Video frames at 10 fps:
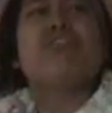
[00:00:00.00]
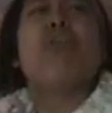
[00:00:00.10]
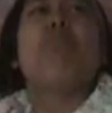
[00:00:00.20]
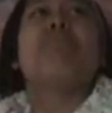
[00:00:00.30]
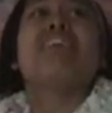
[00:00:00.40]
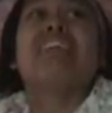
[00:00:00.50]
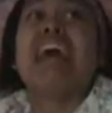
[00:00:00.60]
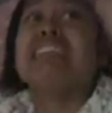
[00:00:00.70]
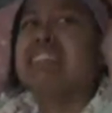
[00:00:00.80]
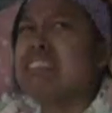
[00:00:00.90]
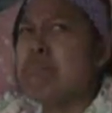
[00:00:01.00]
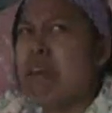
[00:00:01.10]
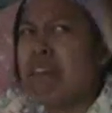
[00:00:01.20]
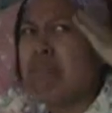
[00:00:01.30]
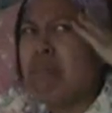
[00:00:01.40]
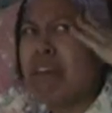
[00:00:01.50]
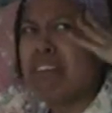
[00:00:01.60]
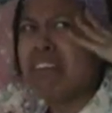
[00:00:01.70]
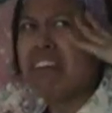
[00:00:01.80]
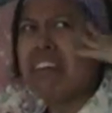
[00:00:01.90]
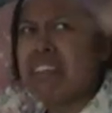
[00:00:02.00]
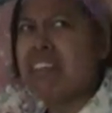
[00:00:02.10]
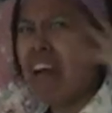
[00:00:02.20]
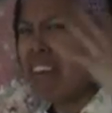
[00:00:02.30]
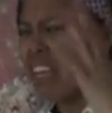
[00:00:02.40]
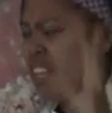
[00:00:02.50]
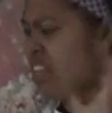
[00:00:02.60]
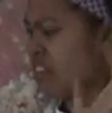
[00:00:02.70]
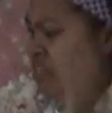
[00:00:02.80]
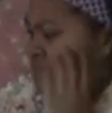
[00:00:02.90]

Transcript: sure you open the lights. It's very, very dark in